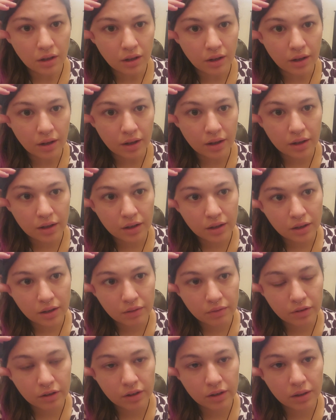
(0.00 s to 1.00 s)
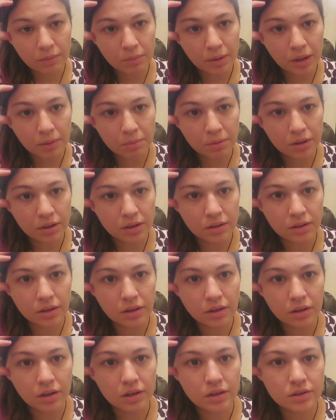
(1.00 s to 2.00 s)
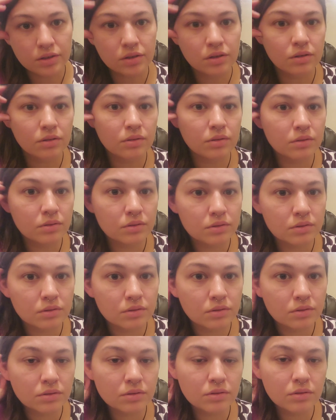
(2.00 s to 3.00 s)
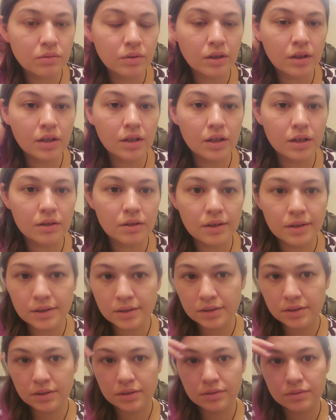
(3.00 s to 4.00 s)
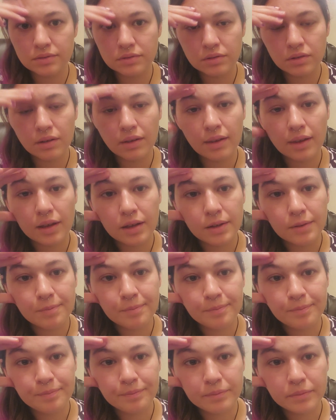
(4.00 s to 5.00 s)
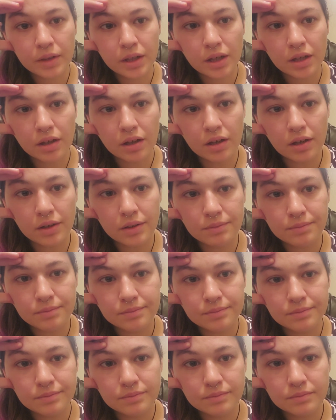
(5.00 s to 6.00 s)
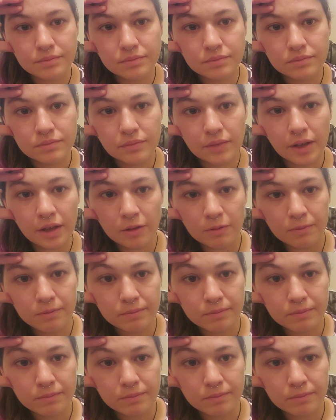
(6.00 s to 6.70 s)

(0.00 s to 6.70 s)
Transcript: I figured I'd pop in and let you guys know what the deal is. Um, yeah,